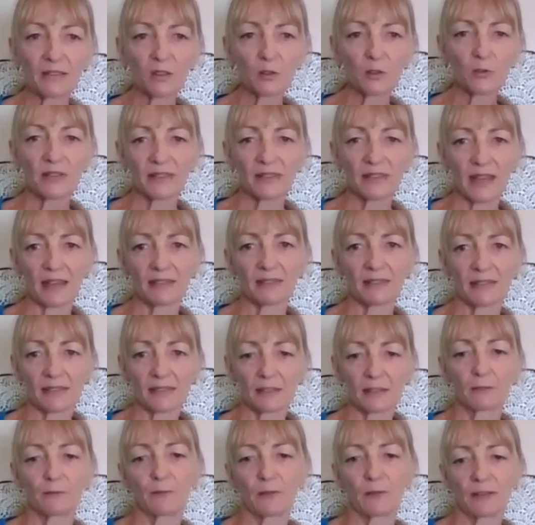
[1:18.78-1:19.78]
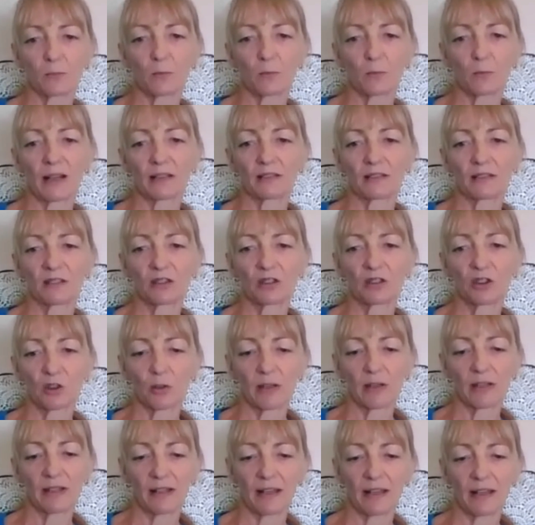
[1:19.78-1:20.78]
Dorcas House itself is run
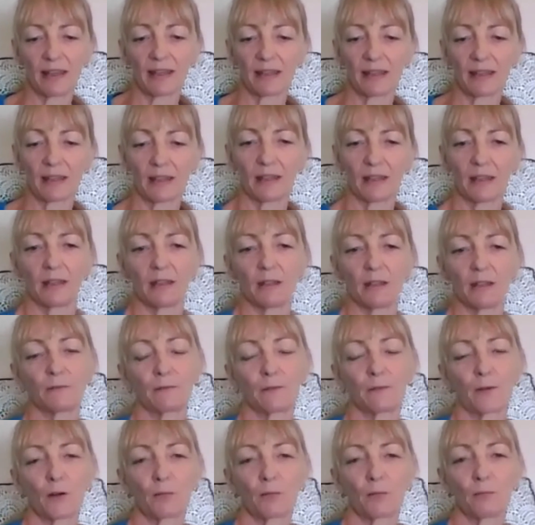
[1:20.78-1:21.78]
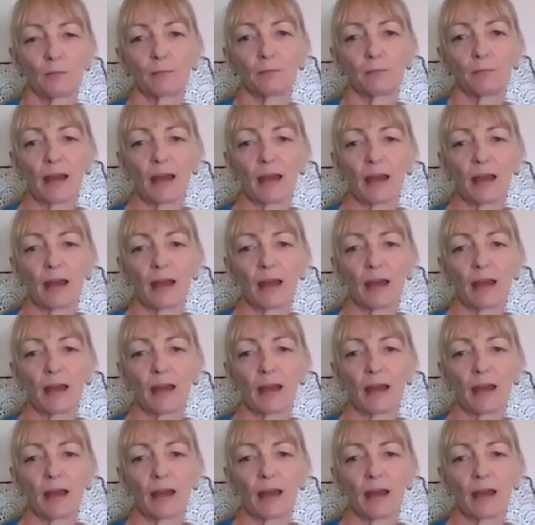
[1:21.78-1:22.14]
jointly from